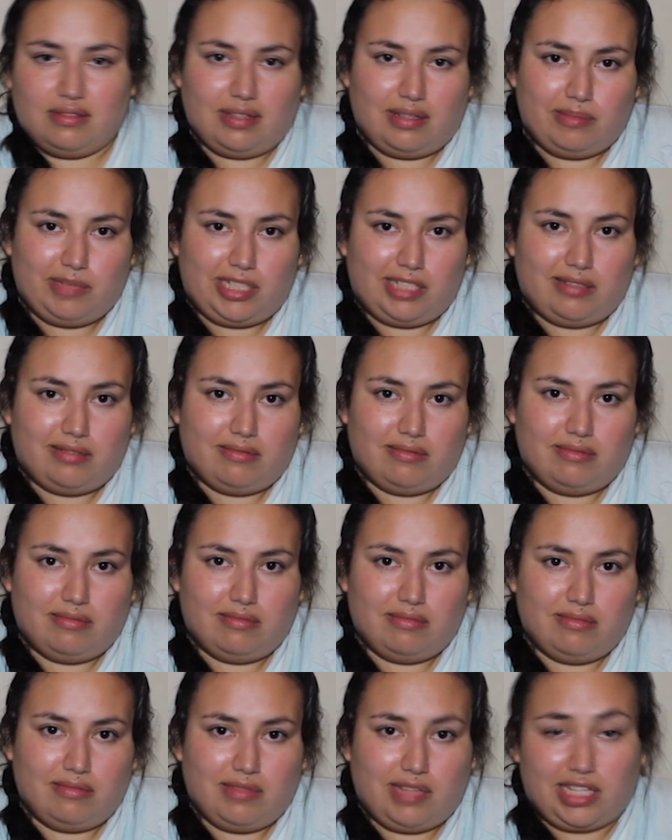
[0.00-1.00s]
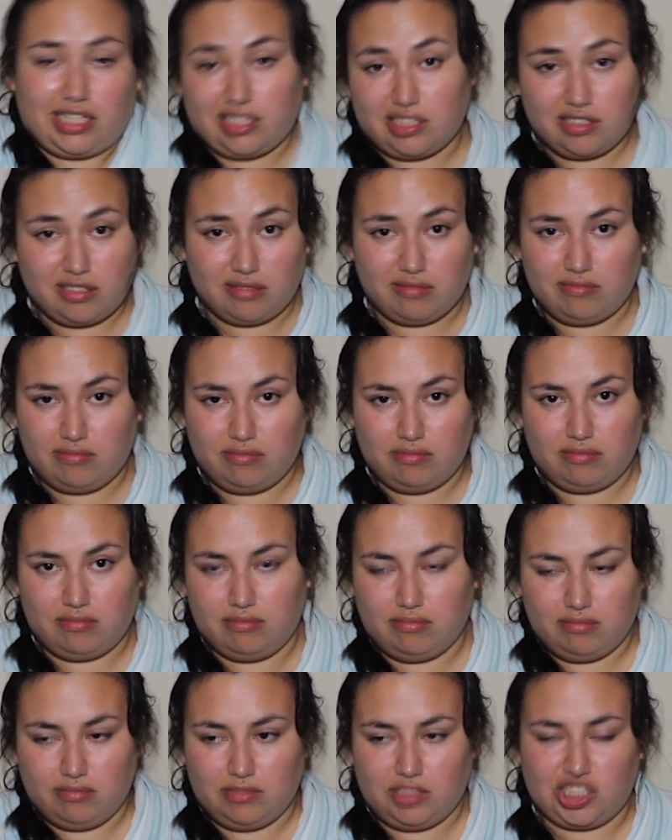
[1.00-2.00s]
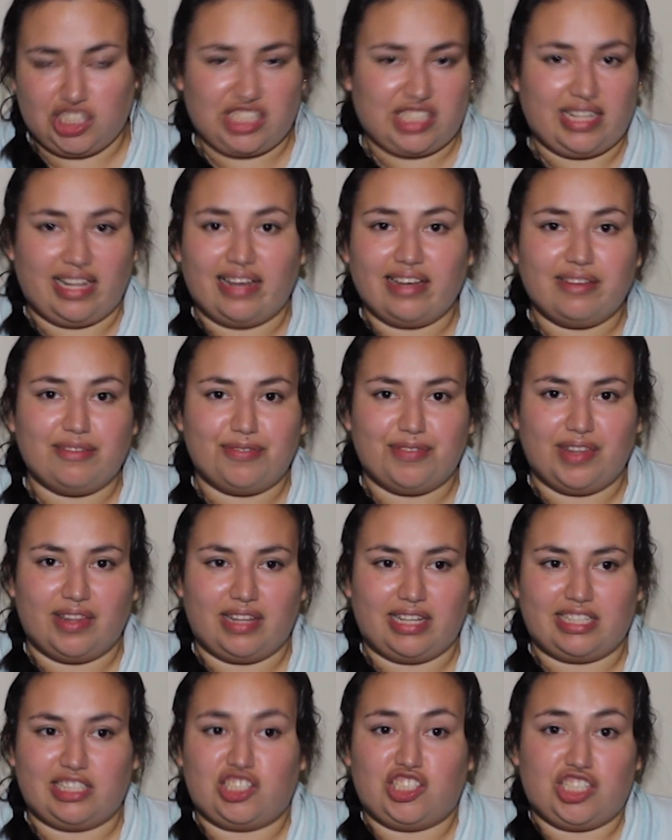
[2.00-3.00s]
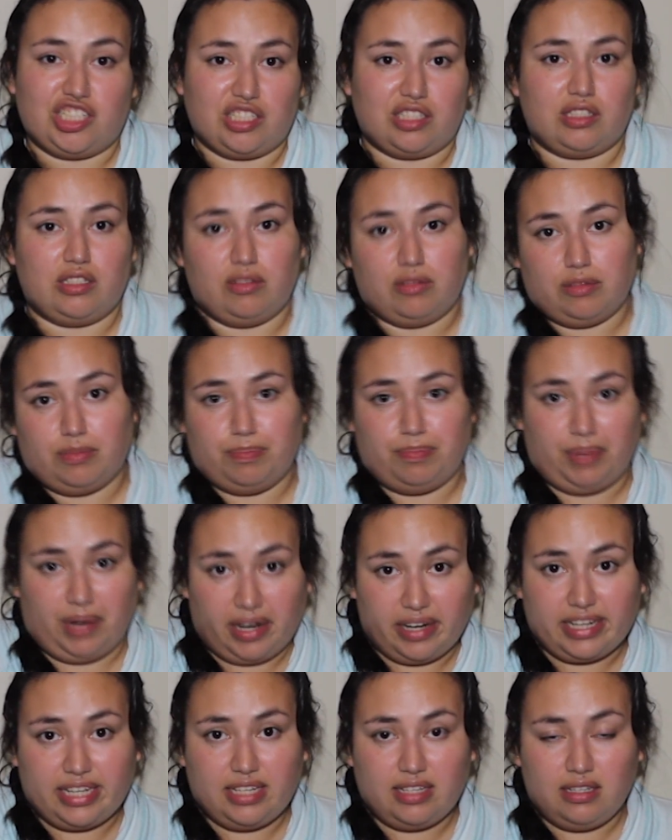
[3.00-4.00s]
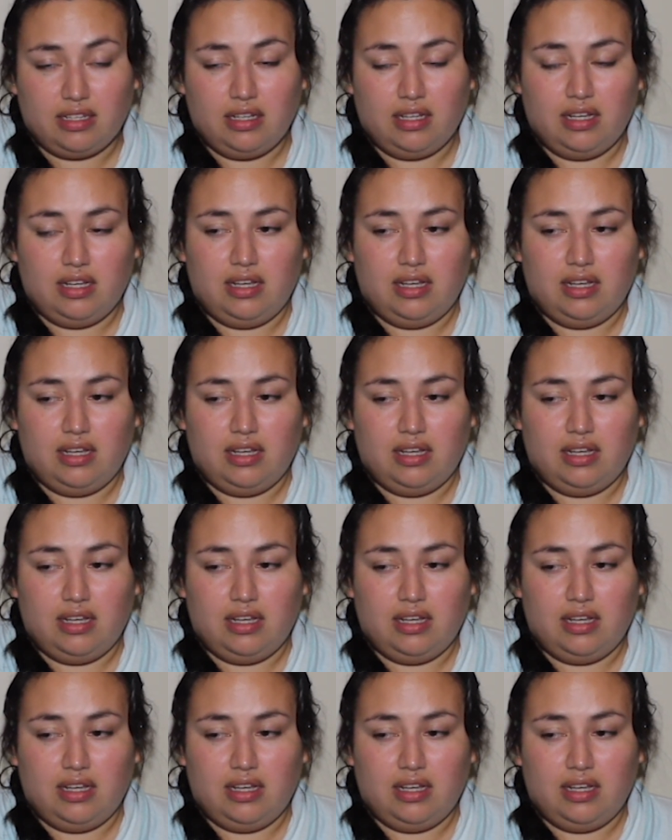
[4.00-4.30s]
I mean, that's just life, and that's just your body.